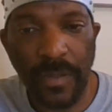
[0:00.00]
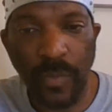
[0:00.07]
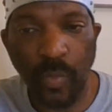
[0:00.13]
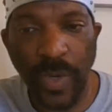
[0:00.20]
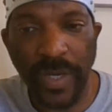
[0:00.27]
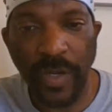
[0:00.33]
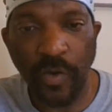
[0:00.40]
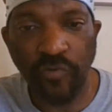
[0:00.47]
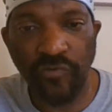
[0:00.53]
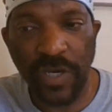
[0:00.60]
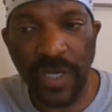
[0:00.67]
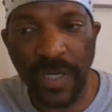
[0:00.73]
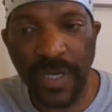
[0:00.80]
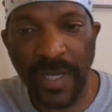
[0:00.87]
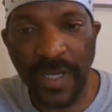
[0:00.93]
when the
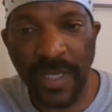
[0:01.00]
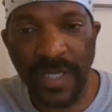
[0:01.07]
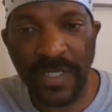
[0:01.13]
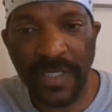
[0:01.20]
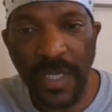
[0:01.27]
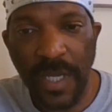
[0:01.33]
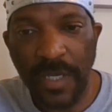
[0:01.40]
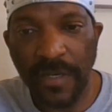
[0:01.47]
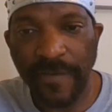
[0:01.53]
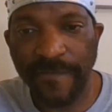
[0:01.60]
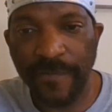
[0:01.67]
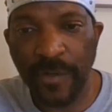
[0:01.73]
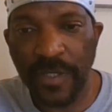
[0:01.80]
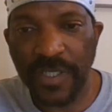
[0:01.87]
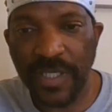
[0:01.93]
green ears, the
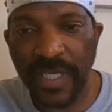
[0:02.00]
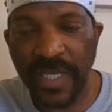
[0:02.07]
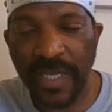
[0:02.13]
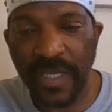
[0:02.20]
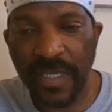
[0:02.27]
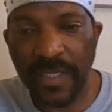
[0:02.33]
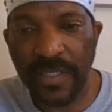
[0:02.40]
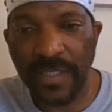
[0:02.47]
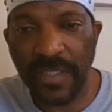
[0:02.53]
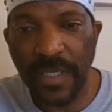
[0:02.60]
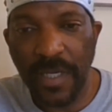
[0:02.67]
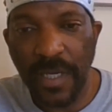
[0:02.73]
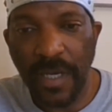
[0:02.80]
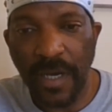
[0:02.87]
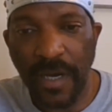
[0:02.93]
first ears
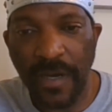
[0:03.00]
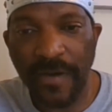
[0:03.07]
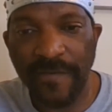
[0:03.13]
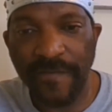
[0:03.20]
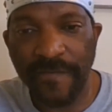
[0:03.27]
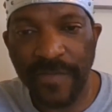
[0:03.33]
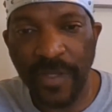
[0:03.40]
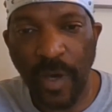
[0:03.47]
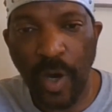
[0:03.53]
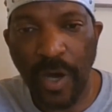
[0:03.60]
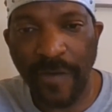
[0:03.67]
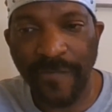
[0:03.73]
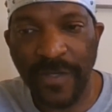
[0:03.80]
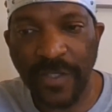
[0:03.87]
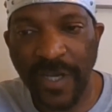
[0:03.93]
of the
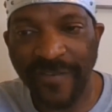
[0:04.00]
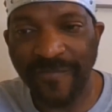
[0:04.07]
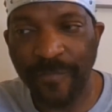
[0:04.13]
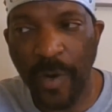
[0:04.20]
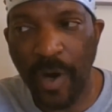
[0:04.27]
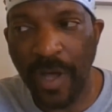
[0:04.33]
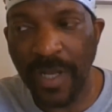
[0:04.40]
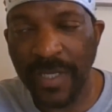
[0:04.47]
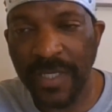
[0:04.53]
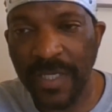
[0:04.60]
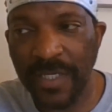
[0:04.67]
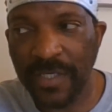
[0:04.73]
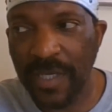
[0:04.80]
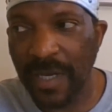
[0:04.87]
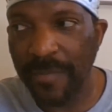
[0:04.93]
harvest of barley
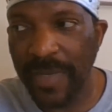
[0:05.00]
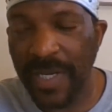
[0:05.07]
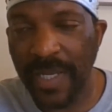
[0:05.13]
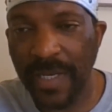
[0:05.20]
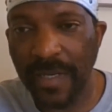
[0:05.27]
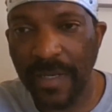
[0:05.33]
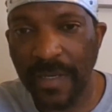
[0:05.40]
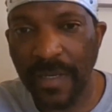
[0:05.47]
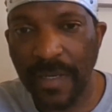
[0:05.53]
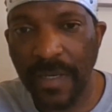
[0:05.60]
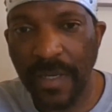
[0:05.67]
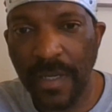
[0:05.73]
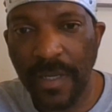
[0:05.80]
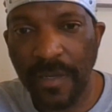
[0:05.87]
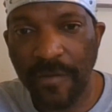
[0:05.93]
is coming in,
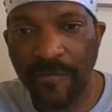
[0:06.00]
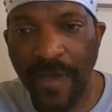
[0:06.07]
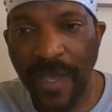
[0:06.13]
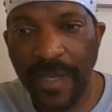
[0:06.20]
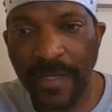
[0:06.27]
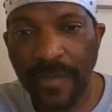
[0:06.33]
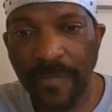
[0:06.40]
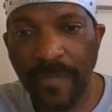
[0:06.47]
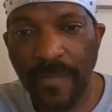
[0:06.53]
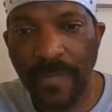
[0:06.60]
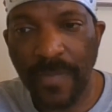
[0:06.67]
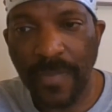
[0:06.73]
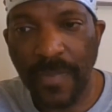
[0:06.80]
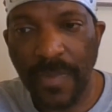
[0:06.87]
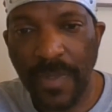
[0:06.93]
right?
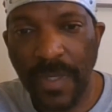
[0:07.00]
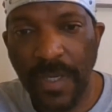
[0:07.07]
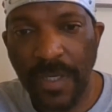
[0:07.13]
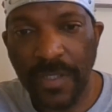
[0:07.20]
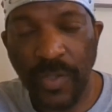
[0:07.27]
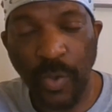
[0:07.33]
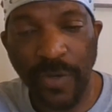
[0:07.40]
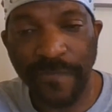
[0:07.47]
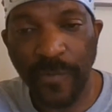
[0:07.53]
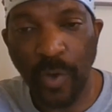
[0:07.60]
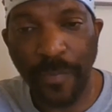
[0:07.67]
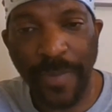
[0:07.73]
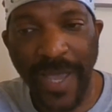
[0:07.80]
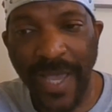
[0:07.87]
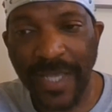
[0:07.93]
So if
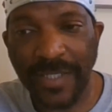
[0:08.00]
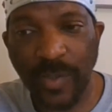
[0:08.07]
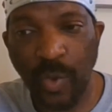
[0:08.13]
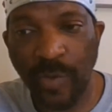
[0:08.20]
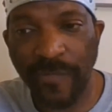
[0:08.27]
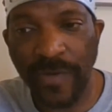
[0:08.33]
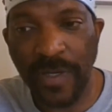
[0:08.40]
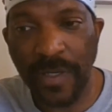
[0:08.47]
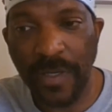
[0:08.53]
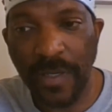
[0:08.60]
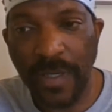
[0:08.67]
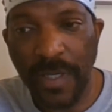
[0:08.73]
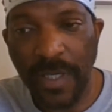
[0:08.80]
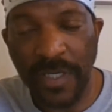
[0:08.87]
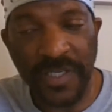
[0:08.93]
your Passover
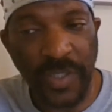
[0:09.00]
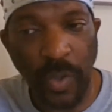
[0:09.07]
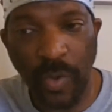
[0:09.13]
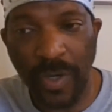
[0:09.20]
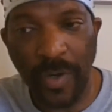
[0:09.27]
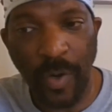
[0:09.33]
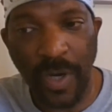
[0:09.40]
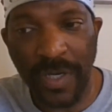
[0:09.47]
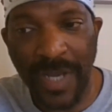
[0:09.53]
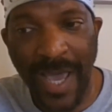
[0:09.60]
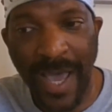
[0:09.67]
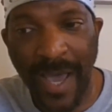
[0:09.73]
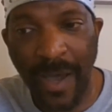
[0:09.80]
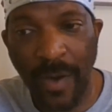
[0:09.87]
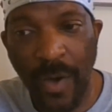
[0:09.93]
is going on
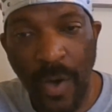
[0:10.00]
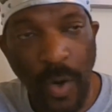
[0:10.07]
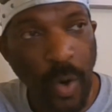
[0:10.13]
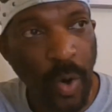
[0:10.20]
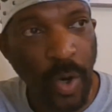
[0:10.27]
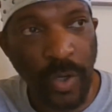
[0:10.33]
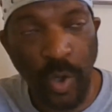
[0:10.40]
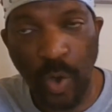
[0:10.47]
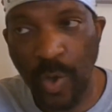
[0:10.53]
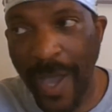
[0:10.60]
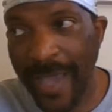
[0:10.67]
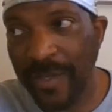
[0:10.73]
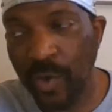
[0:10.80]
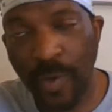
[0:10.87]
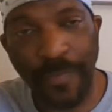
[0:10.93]
now, or you
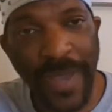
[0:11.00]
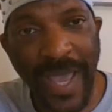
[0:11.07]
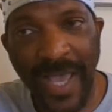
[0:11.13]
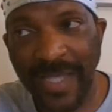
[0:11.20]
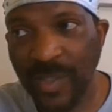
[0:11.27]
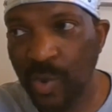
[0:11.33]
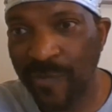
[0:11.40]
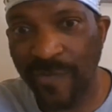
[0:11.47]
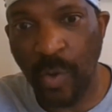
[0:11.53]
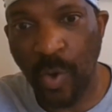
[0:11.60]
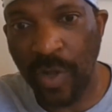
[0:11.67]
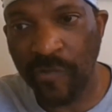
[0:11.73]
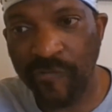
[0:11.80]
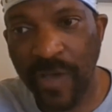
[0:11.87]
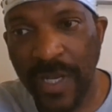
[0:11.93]
had your Passover
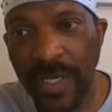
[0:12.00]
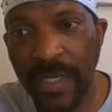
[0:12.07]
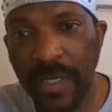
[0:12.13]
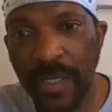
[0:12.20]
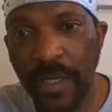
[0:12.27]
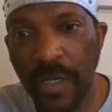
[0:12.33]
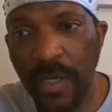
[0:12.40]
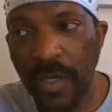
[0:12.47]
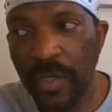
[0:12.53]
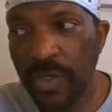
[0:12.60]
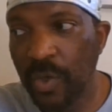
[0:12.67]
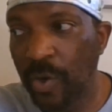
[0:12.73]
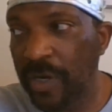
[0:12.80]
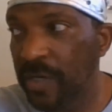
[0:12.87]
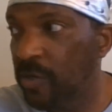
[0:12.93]
already,
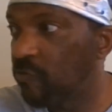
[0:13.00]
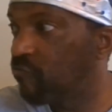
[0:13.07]
you're in the